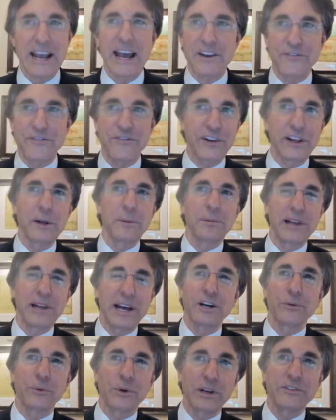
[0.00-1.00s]
He had Philip
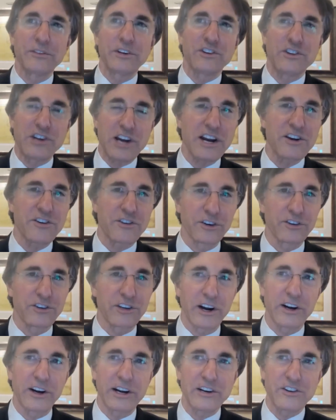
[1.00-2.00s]
Lenard, one of his
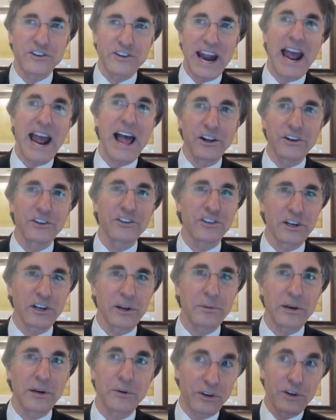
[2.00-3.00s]
teachers there, and he
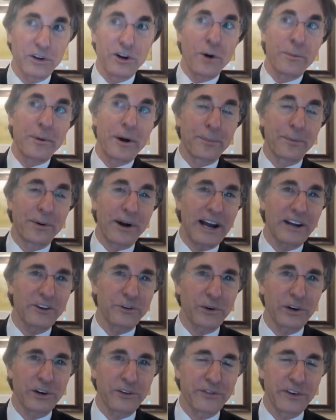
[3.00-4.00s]
challenged him. And he was a Nobel
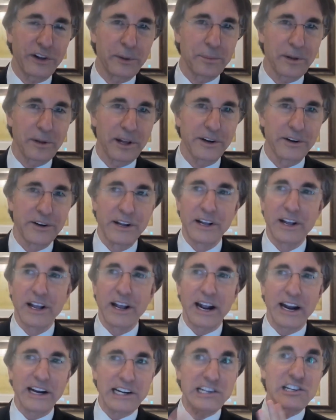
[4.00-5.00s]
Prize winner, Philip Lenard.
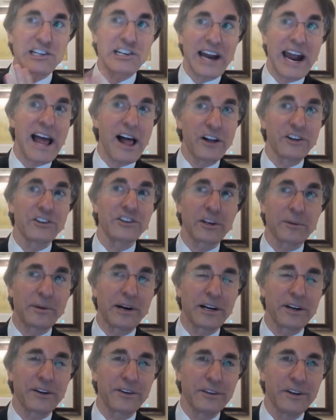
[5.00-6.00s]
And he challenged
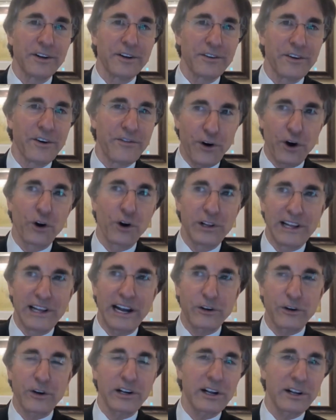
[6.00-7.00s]
him on a, a
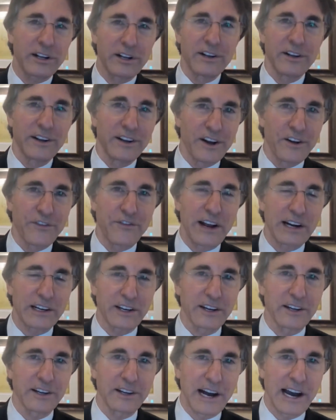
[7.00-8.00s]
photoelectric
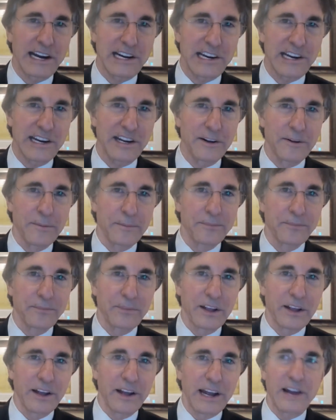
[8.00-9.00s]
effect uh, idea.
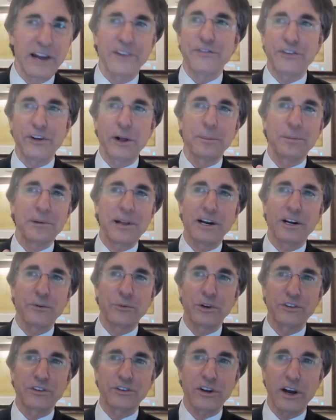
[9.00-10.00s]
And Philip
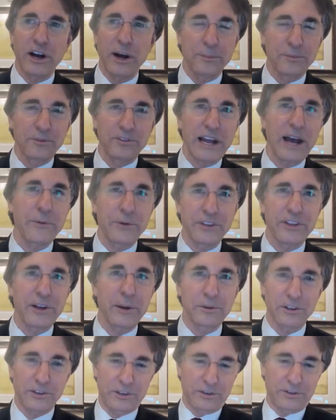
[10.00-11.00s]
Lenard was upset with
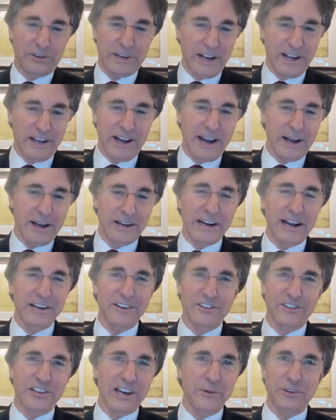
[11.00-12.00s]
him because
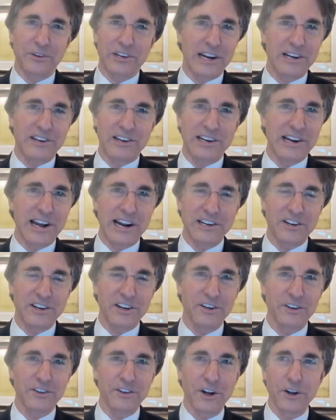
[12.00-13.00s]
Einstein was eighteen,
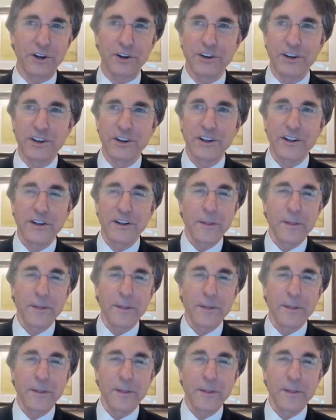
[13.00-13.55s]
nineteen years old.